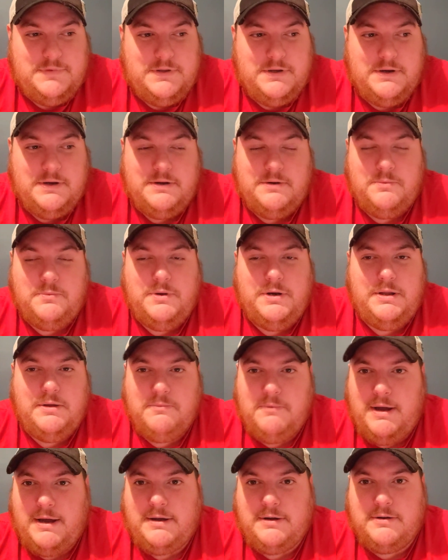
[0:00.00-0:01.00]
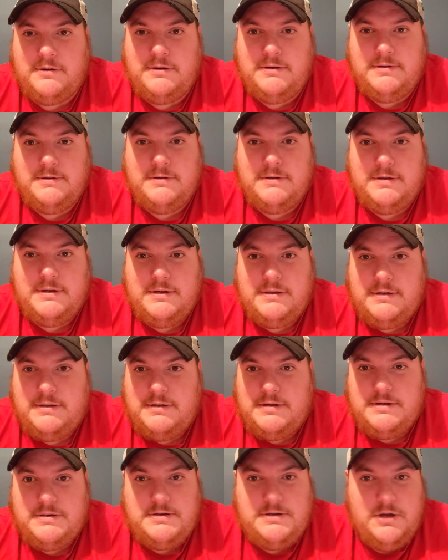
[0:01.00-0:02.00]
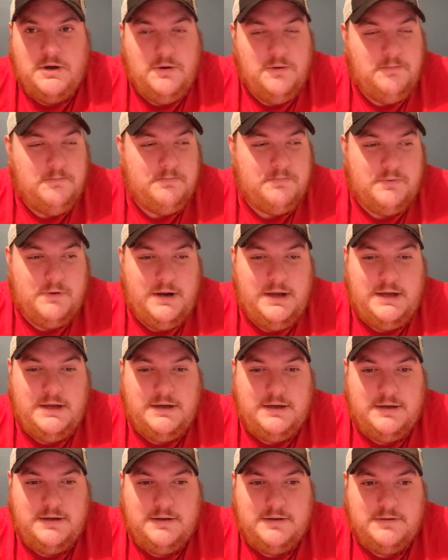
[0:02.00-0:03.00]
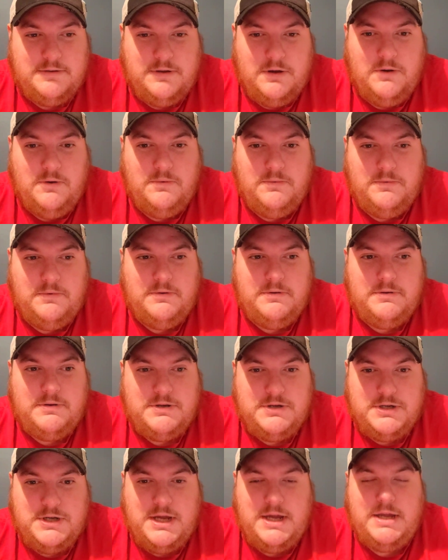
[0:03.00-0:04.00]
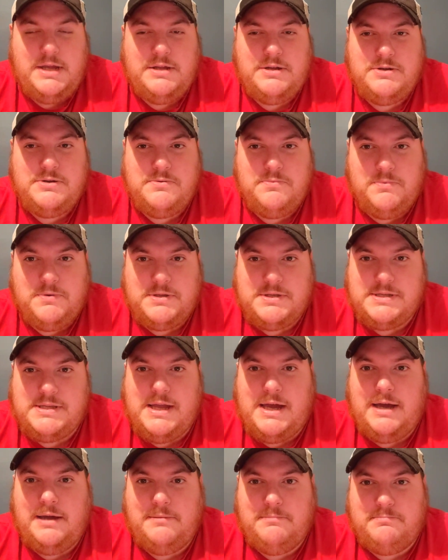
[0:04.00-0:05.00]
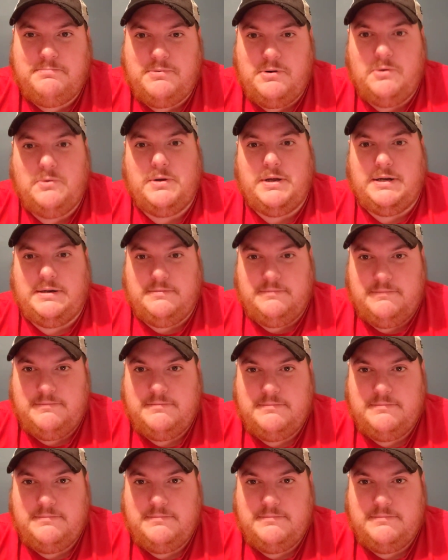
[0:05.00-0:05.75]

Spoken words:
they're at a winning record, don't change what's not broken.